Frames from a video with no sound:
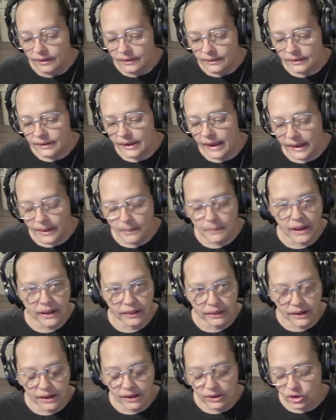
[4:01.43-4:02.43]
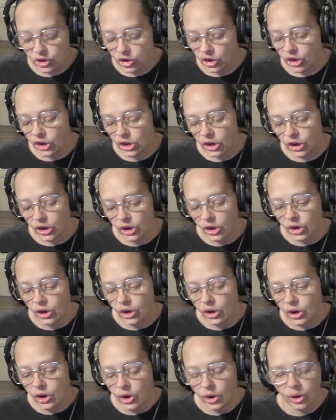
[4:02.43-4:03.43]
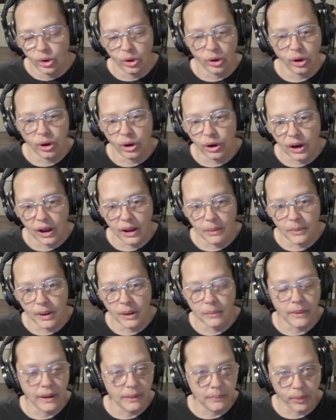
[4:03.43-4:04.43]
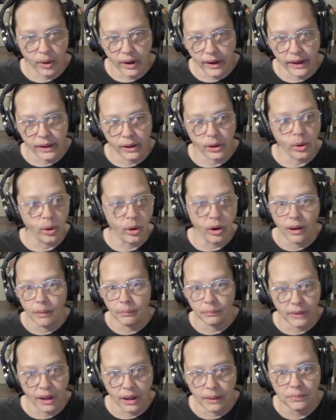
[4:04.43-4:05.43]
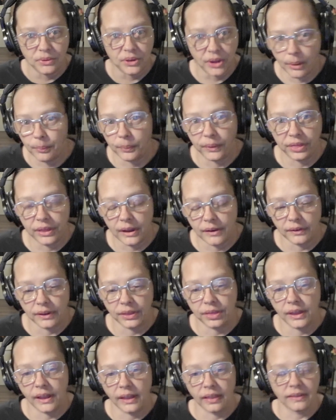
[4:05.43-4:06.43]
taking my lunch, or I'm on my break, or I'm done with everything.